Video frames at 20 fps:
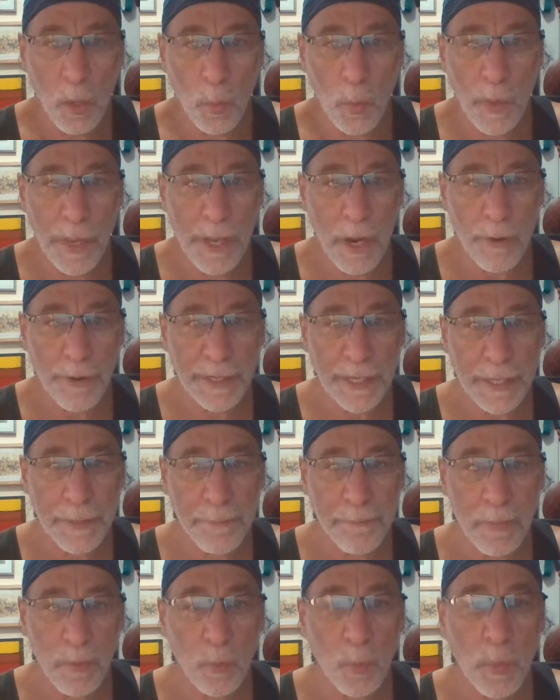We are
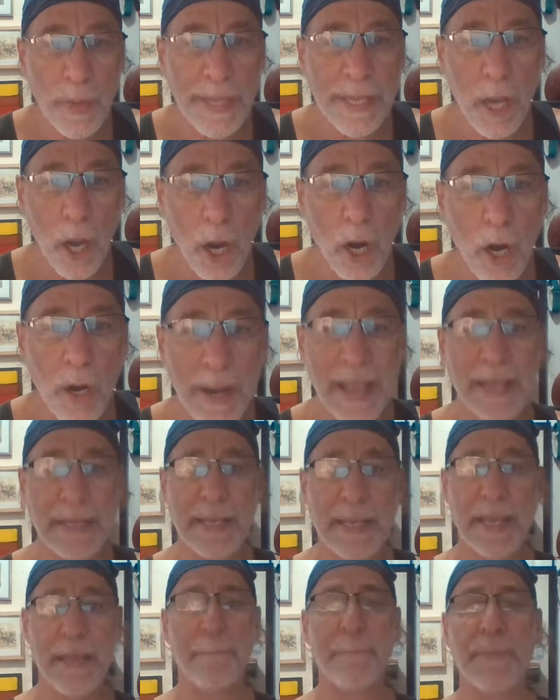an
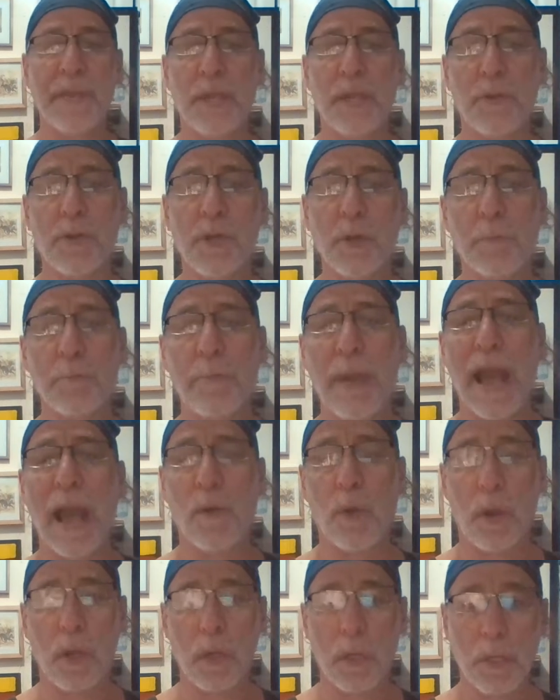imperial
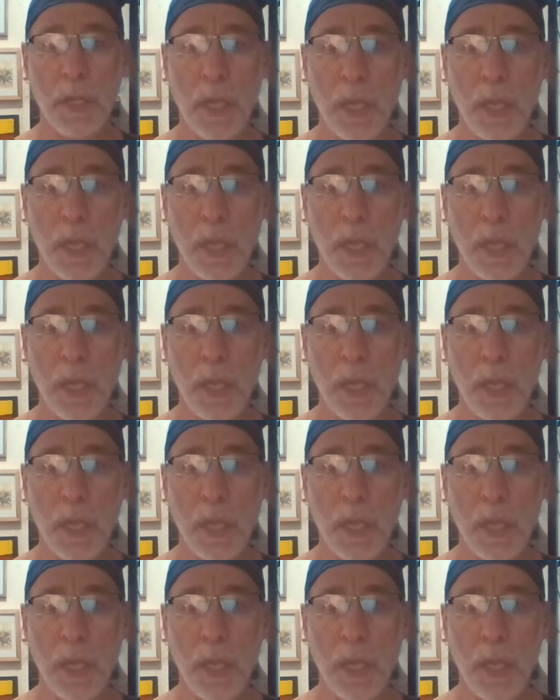power,